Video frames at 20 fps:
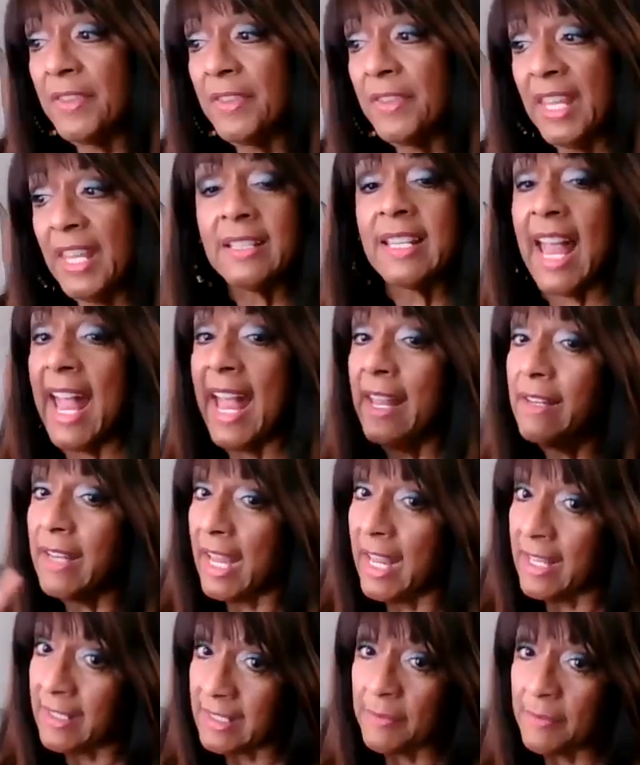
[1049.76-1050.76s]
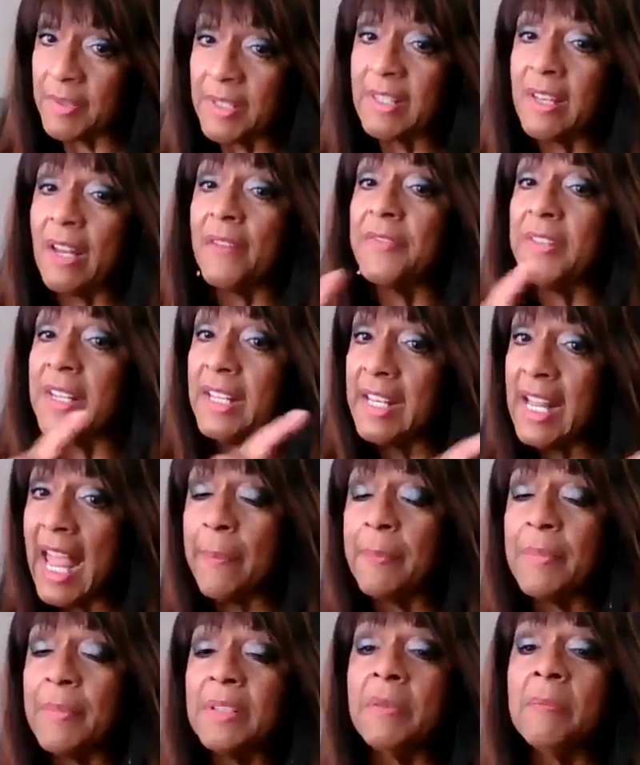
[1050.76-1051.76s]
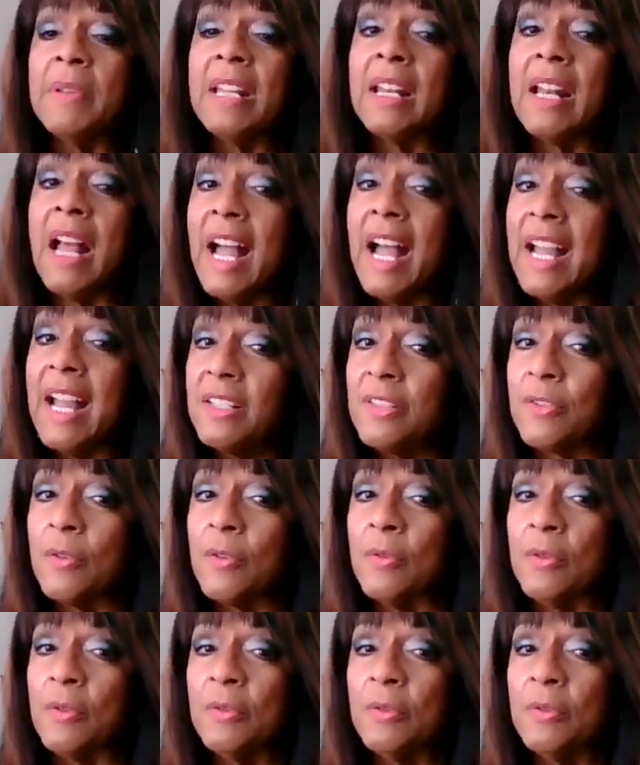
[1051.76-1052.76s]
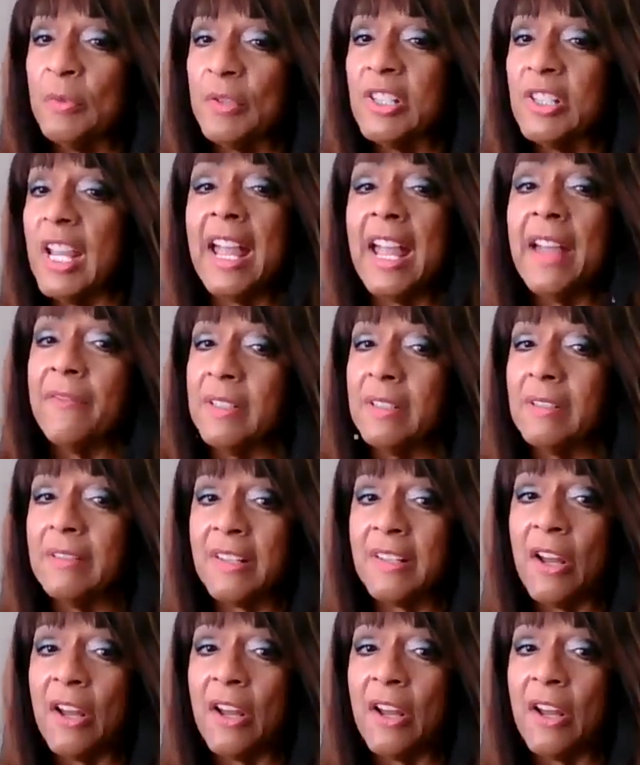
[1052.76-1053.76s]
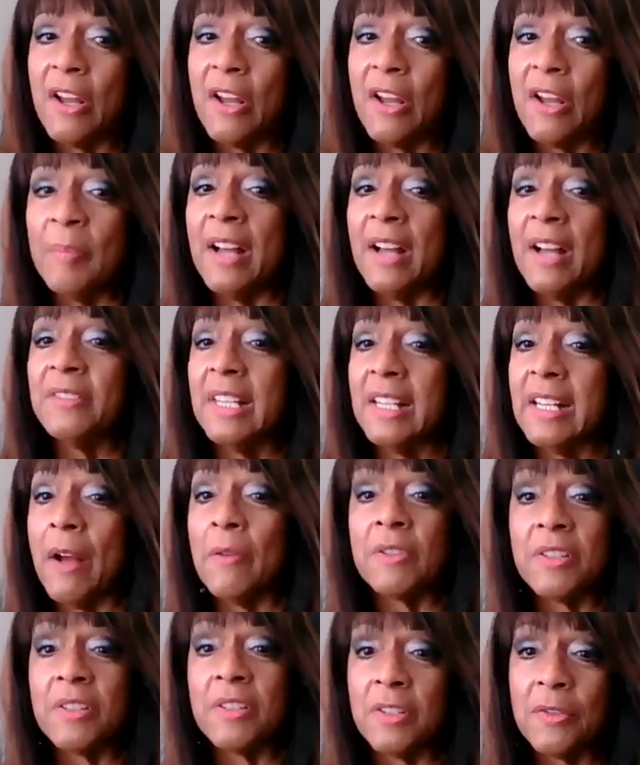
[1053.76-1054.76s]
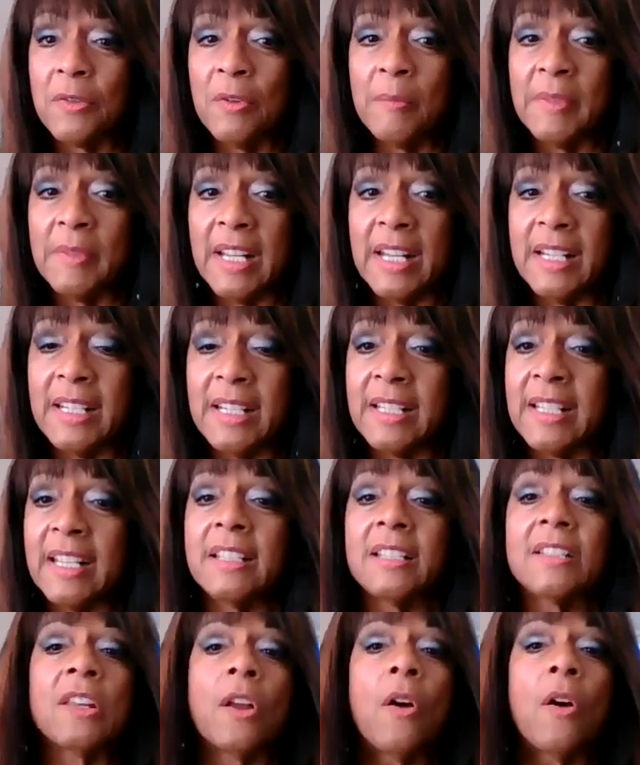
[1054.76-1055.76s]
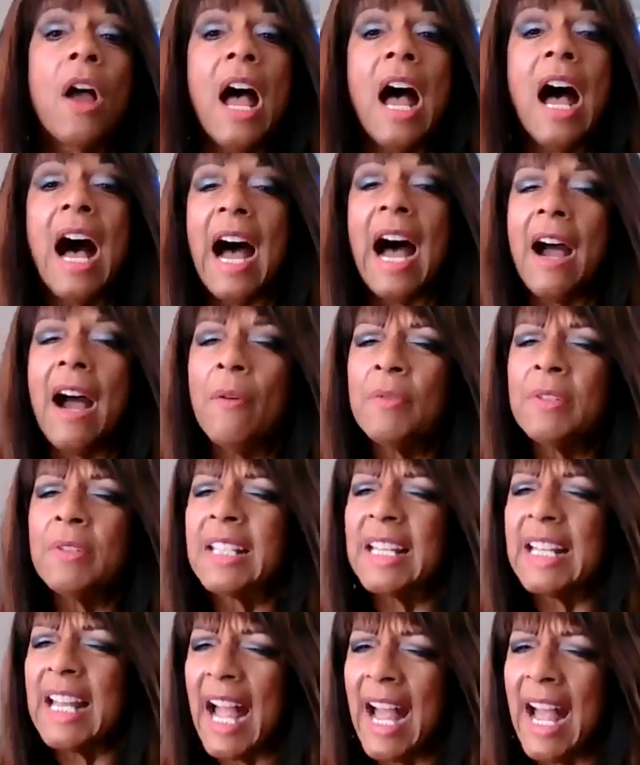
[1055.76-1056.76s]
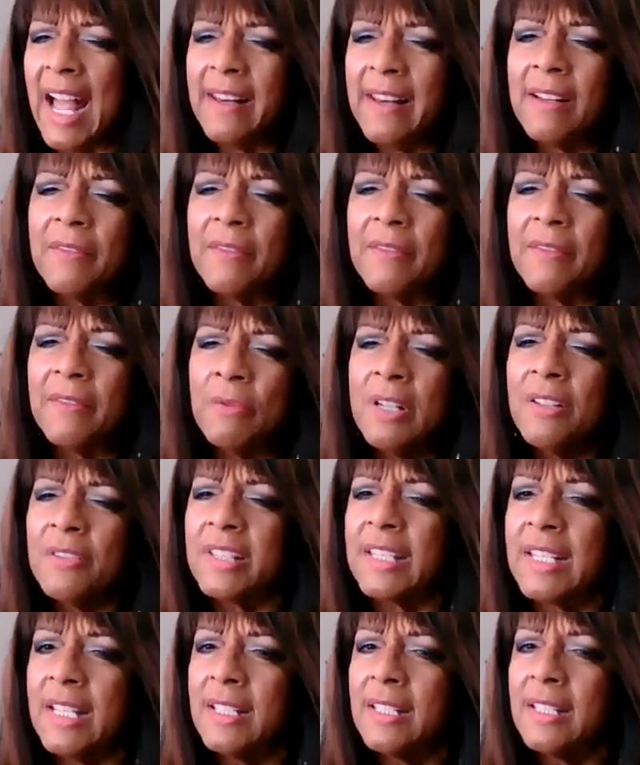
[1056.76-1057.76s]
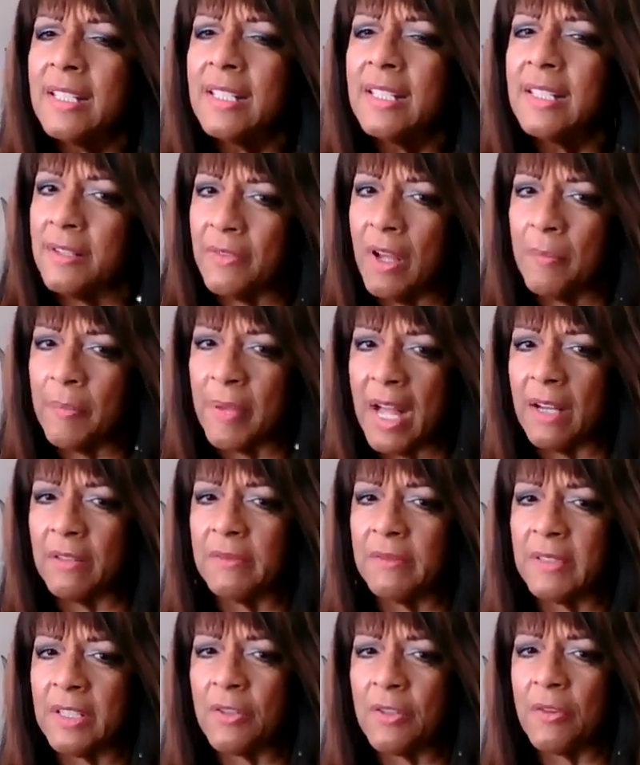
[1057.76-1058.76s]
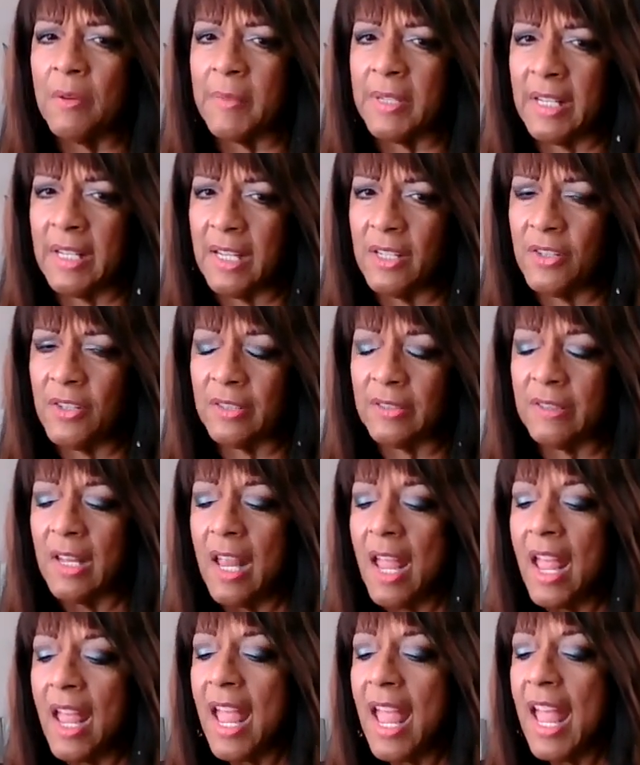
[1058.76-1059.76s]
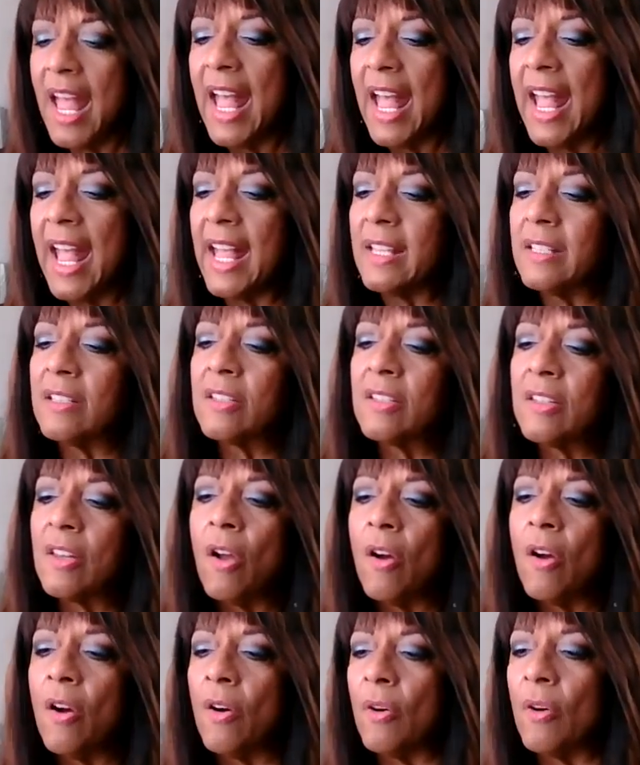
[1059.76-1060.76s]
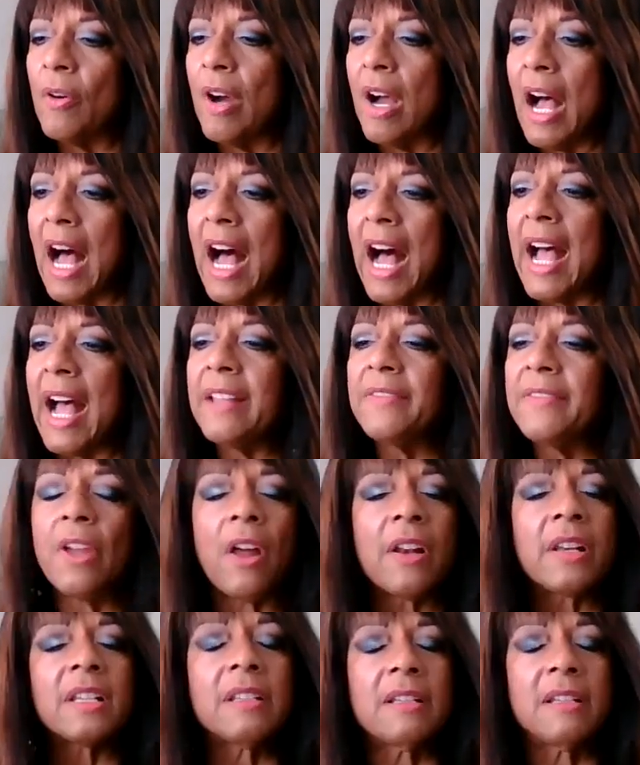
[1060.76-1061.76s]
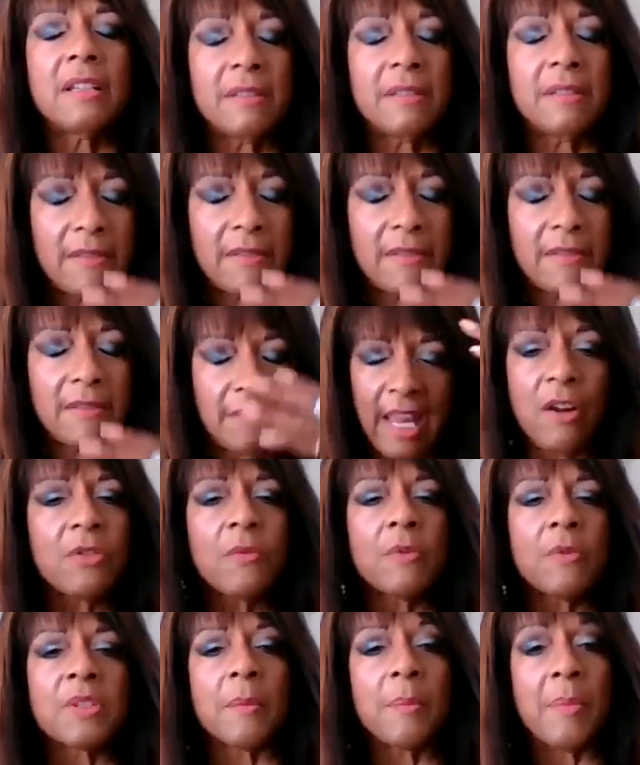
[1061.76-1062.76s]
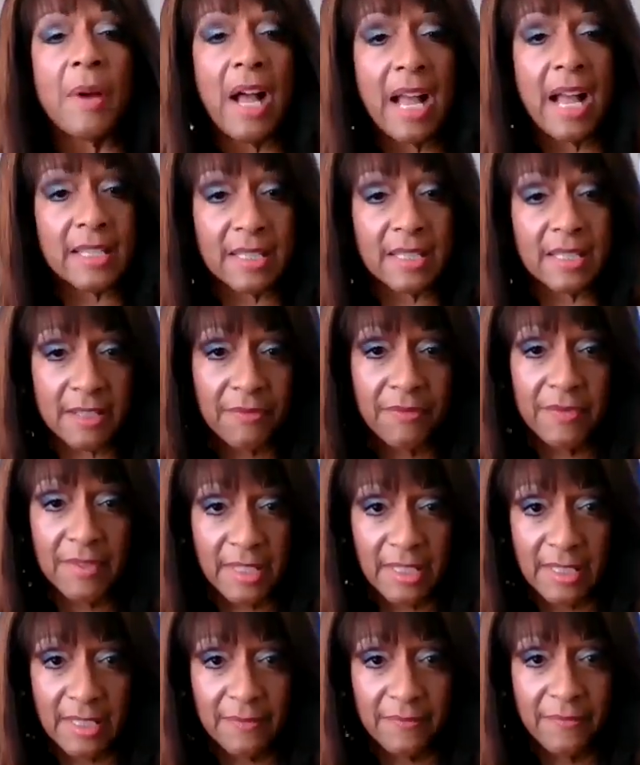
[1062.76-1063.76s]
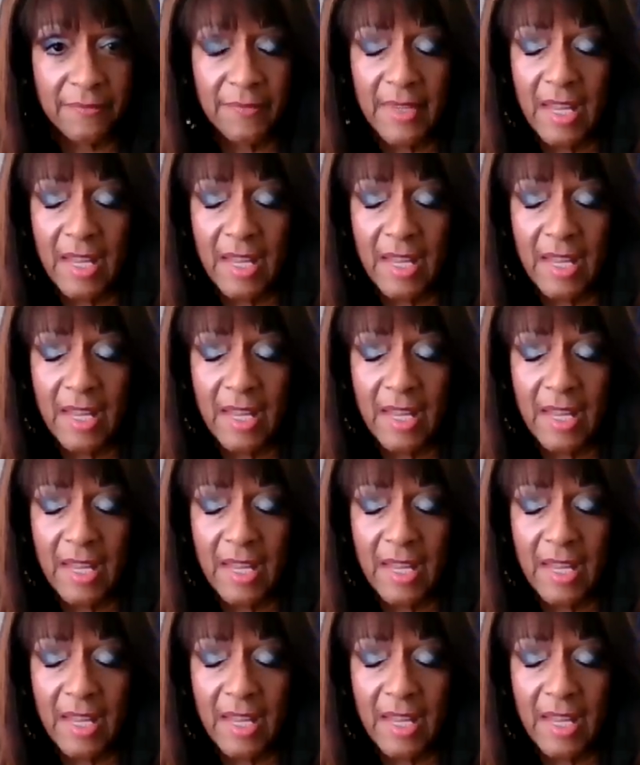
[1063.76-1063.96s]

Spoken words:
things and some stuff that had happened to me in high school, which I haven't talked about, that I was discriminated against. So I was kind of real sensitive about discrimination. And so I thought the hairdo was a positive thing.